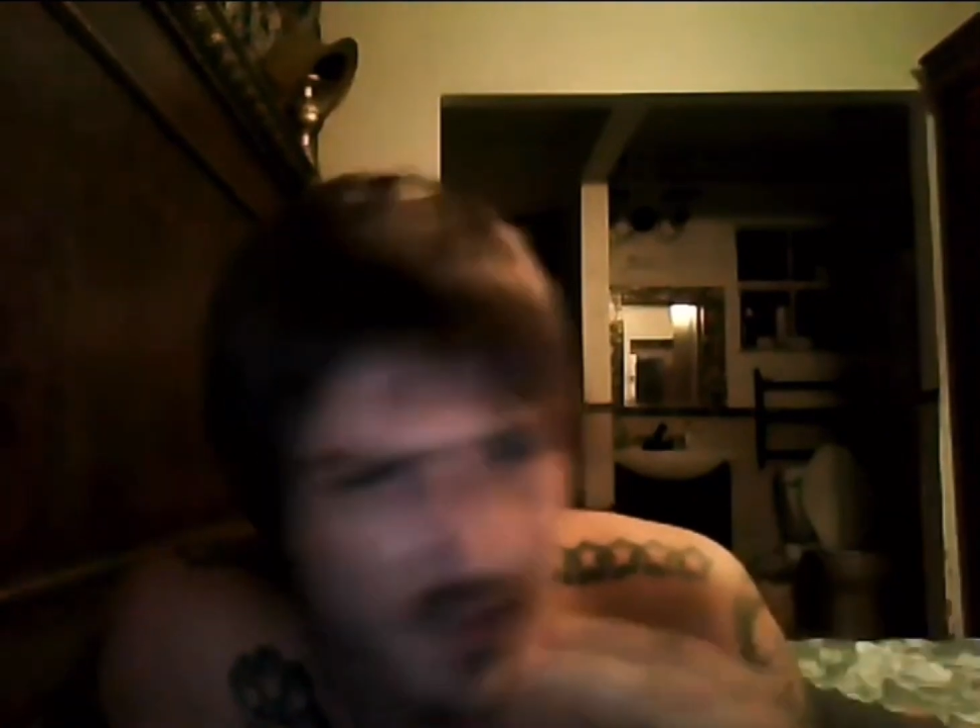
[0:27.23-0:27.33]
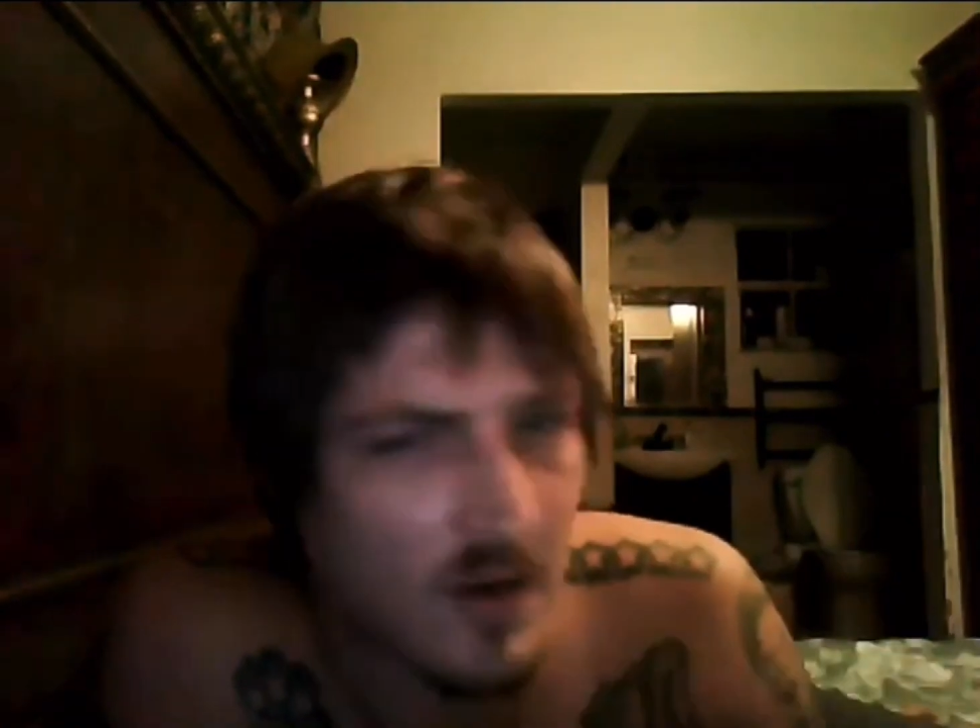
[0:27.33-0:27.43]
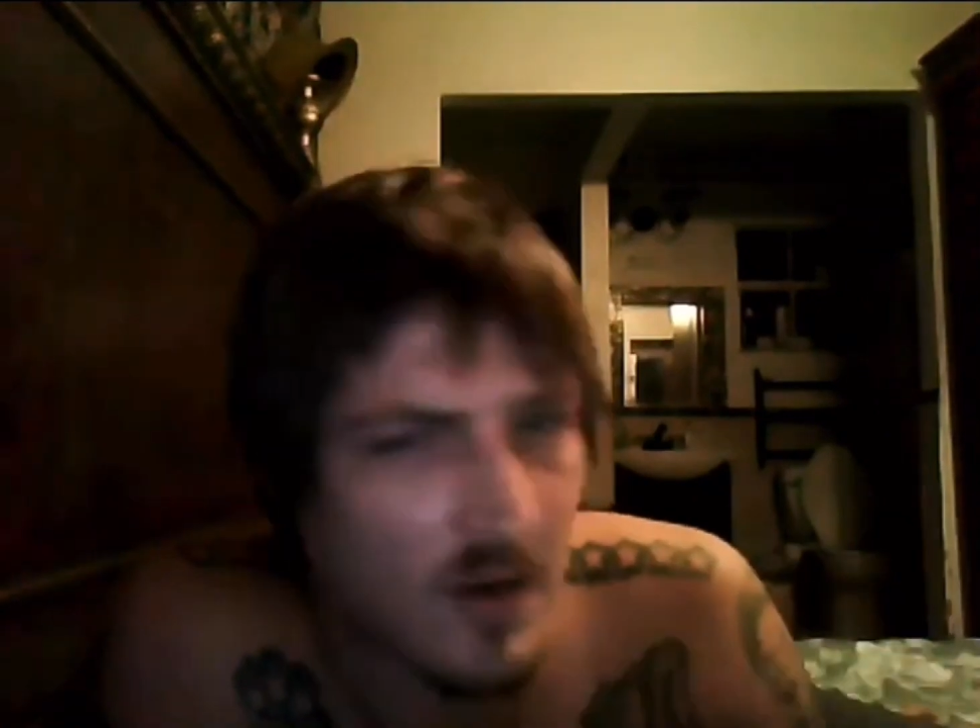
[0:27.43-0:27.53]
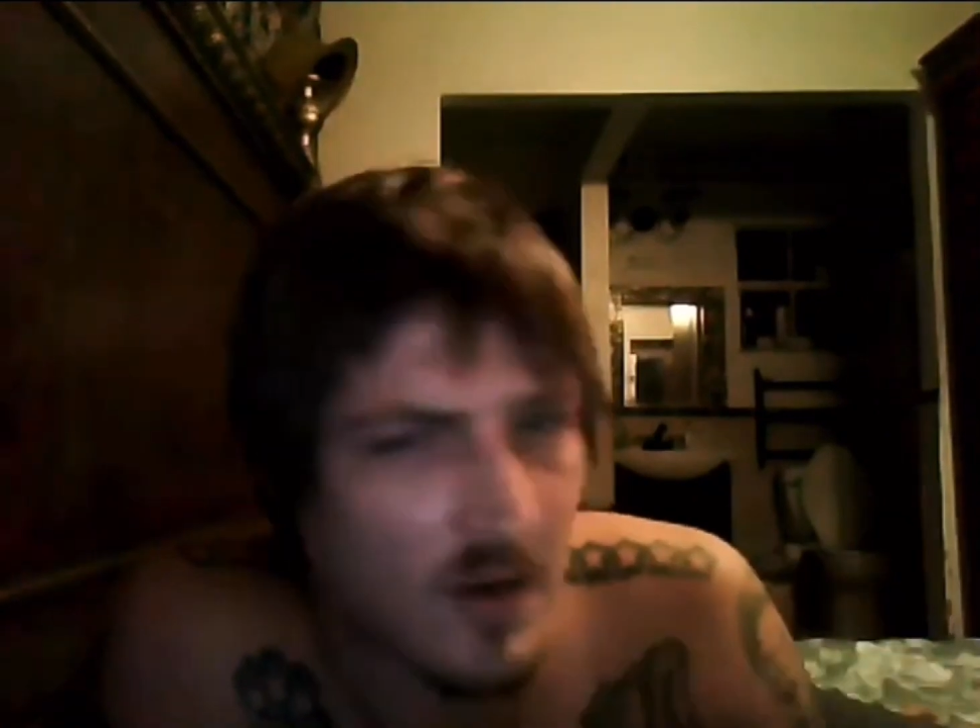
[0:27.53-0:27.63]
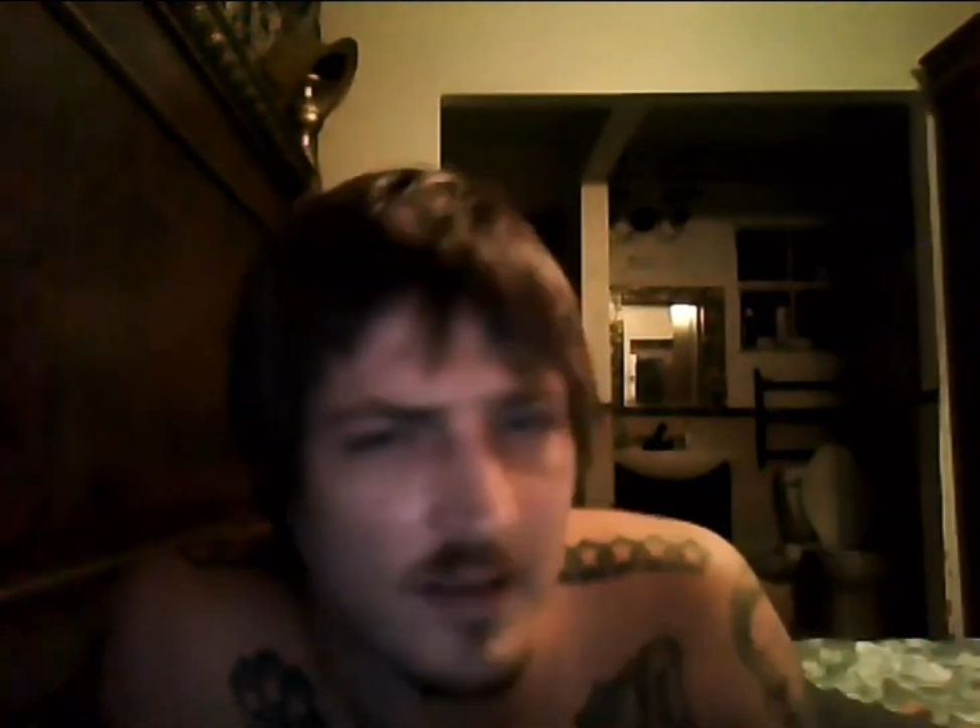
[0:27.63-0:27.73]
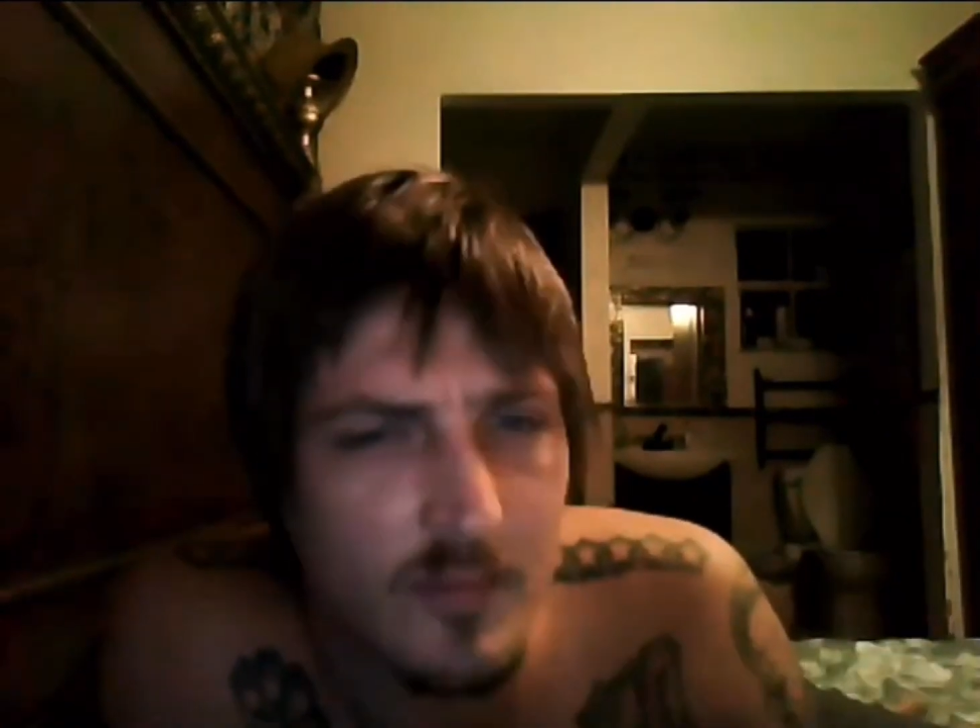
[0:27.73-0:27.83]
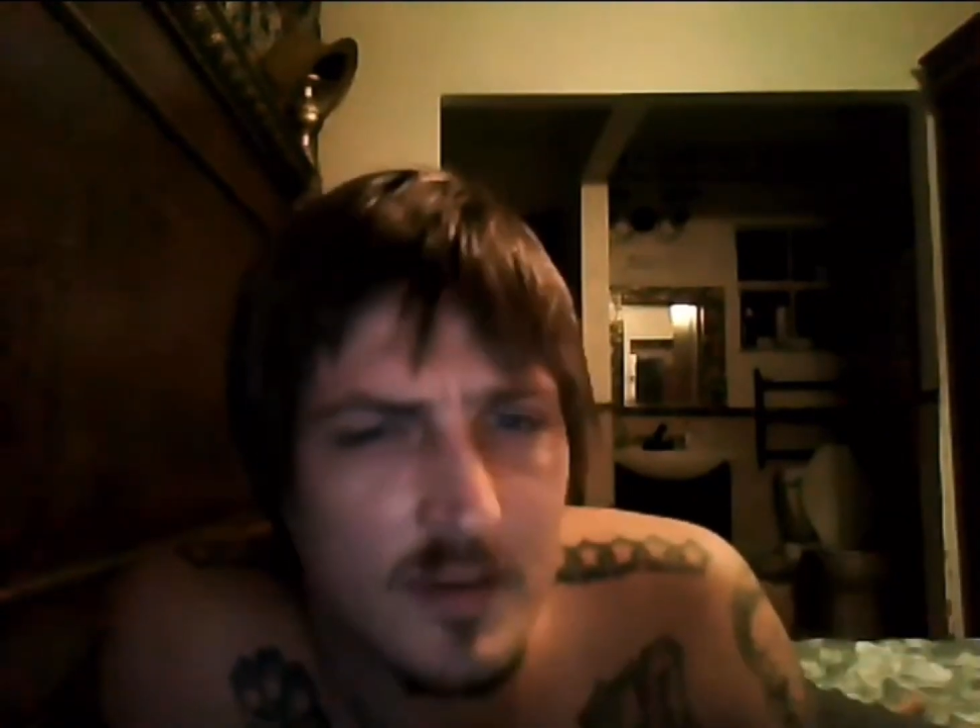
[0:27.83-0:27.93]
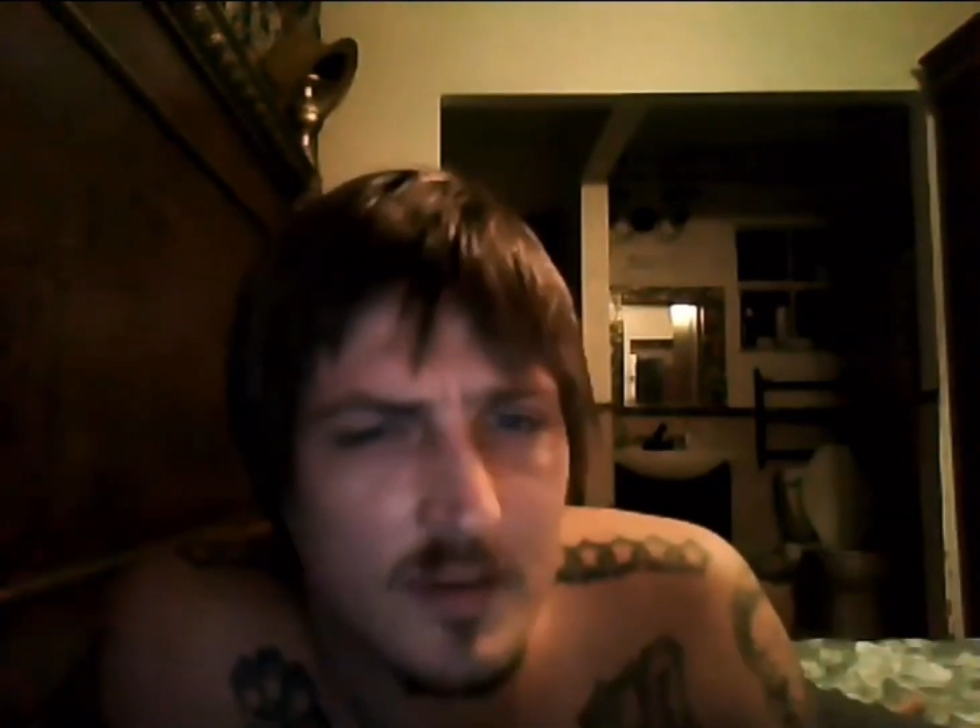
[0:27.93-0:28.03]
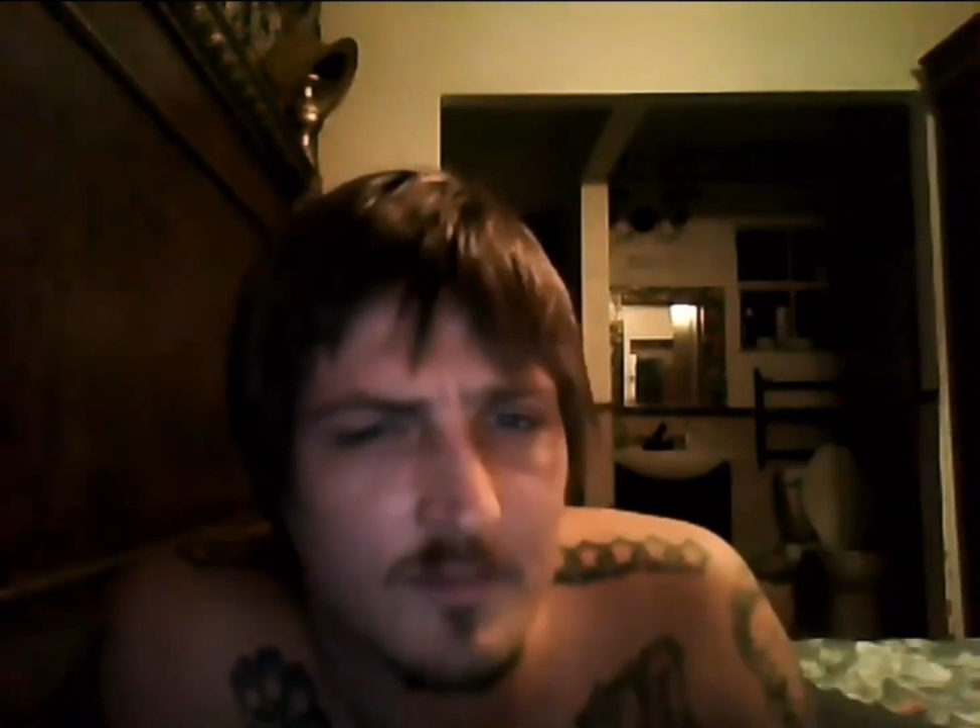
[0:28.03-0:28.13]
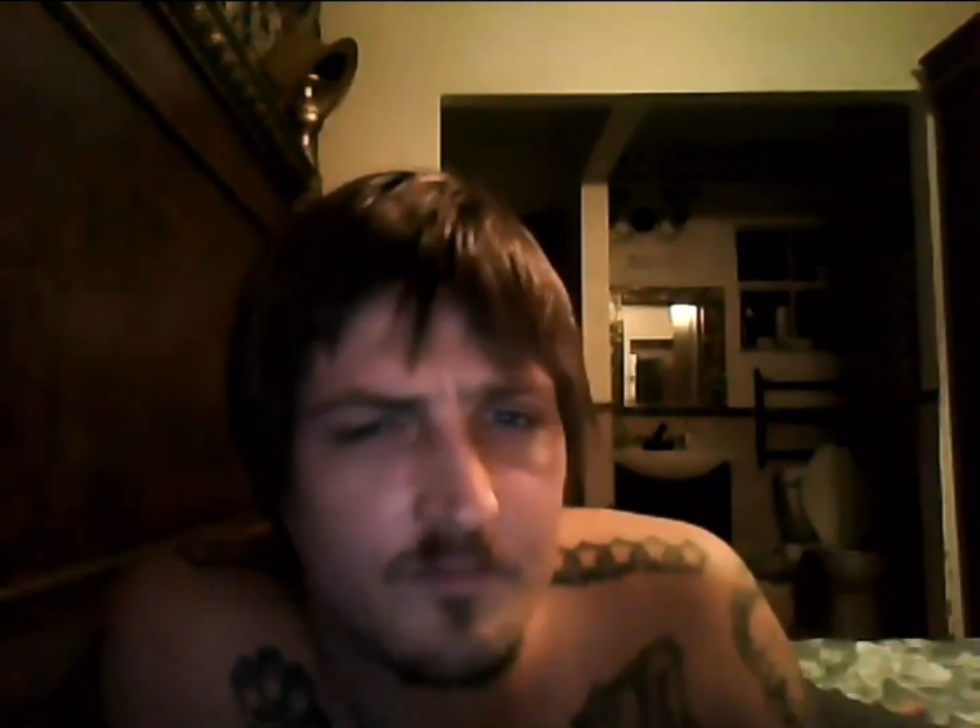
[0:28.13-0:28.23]
call it in
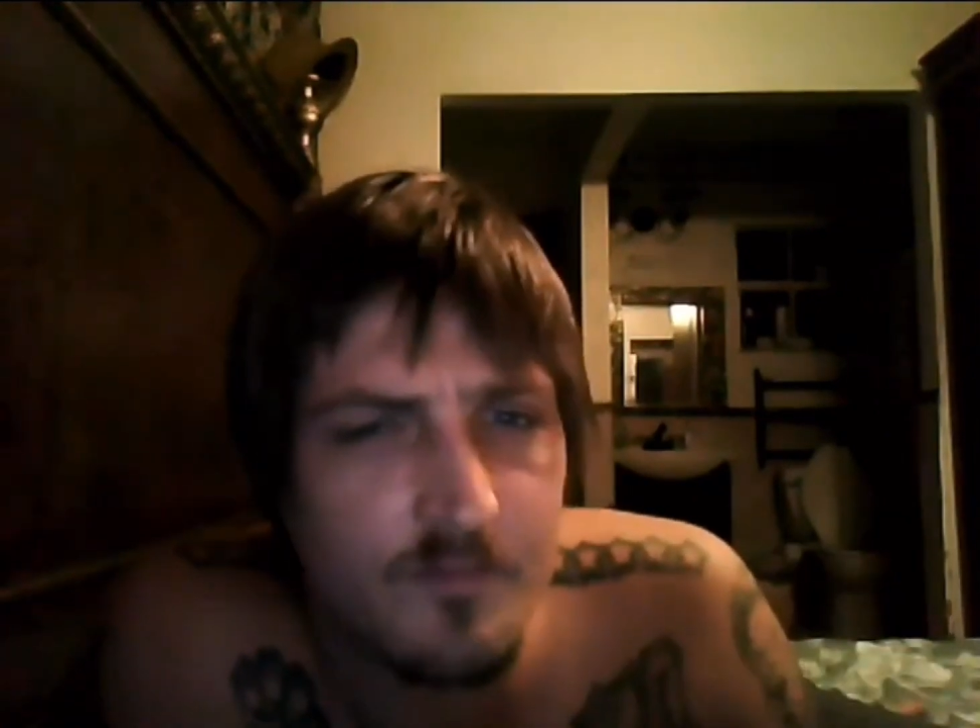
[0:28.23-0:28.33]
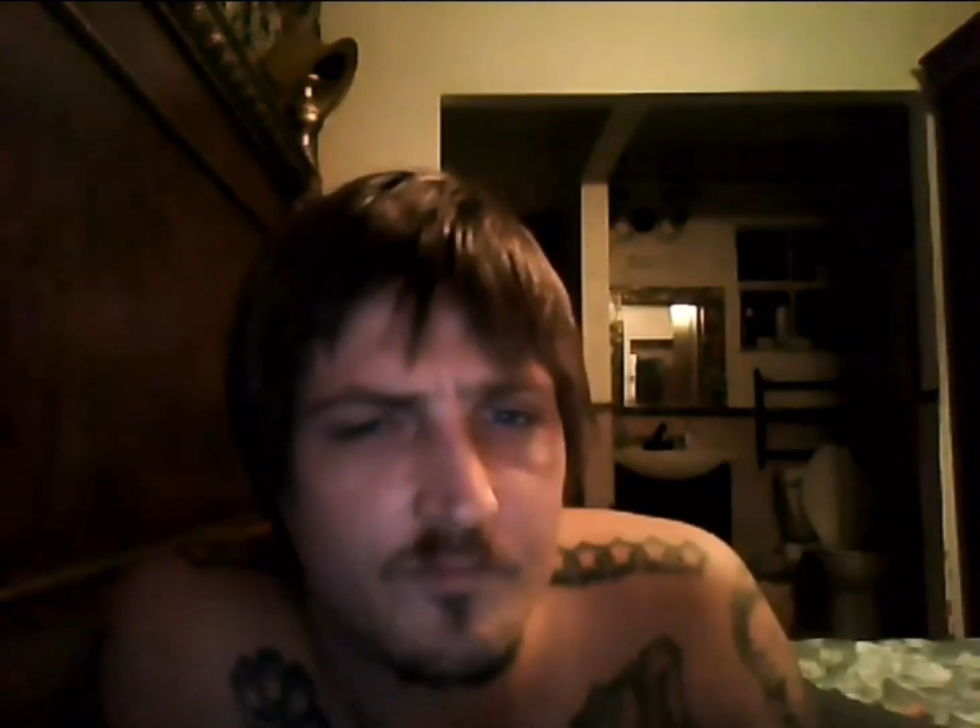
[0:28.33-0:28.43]
prison.